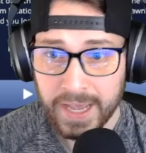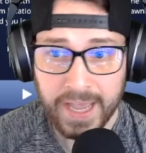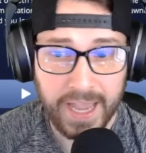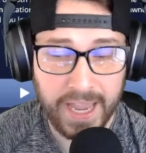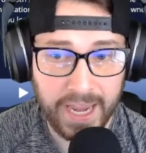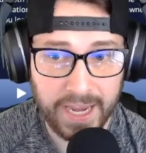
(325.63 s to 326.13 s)

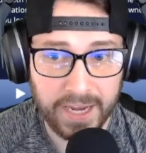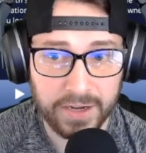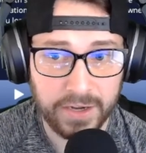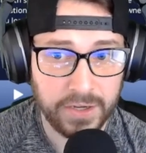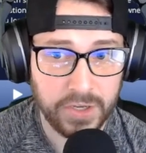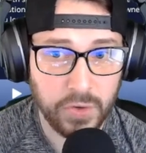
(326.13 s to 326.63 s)

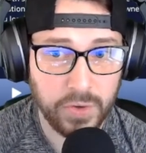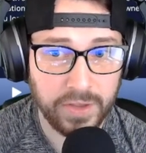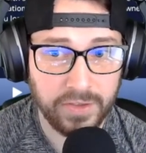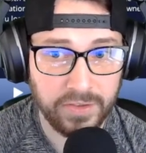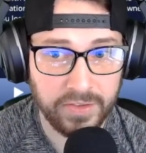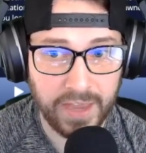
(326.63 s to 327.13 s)
and you can
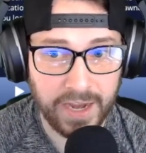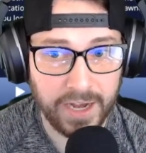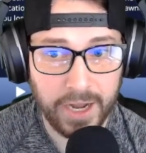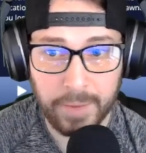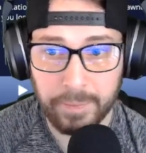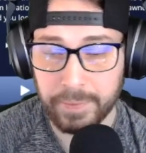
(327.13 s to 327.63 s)
set it
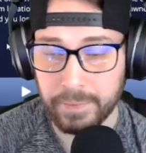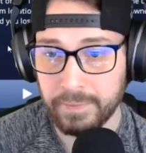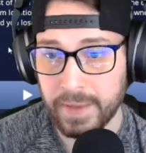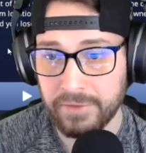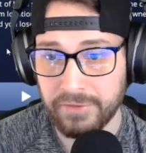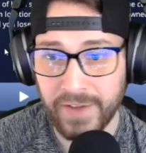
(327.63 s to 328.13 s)
up
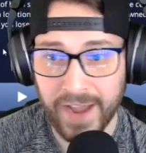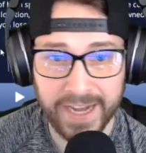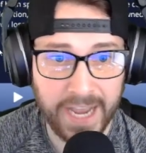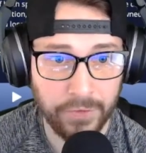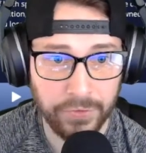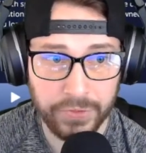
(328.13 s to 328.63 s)
and find
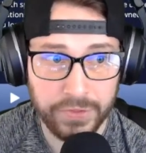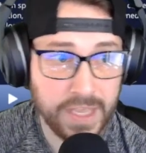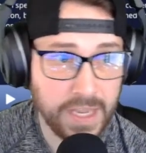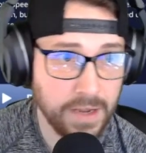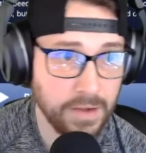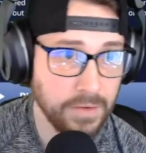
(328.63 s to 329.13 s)
out
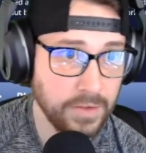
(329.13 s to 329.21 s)
the